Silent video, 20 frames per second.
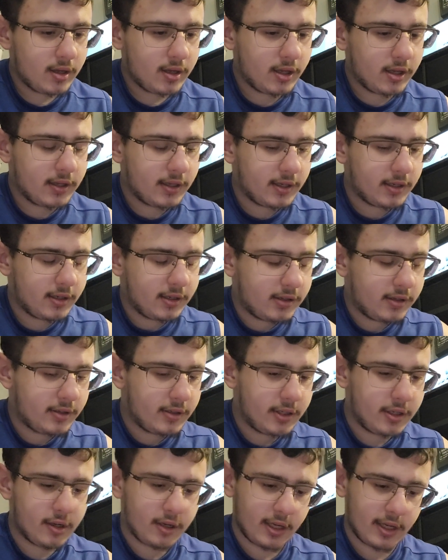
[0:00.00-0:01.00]
And then
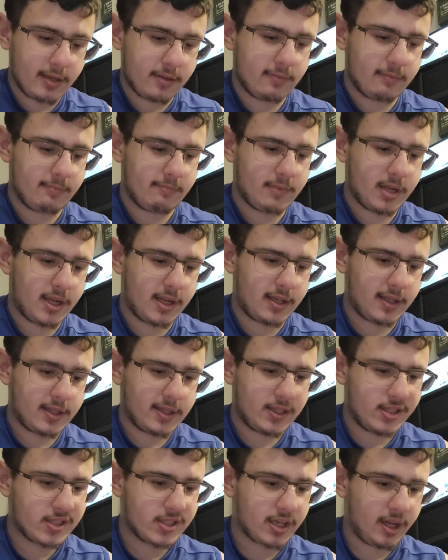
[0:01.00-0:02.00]
you're gonna make
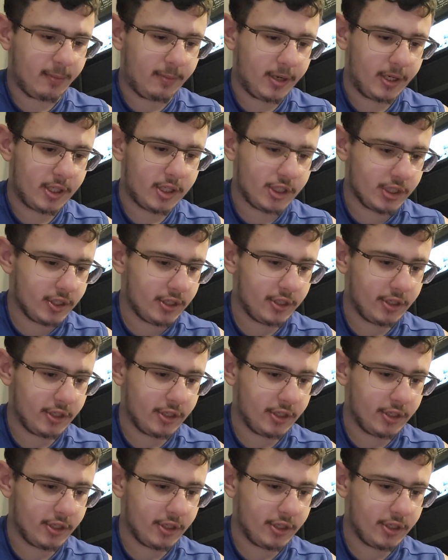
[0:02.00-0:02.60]
this combination.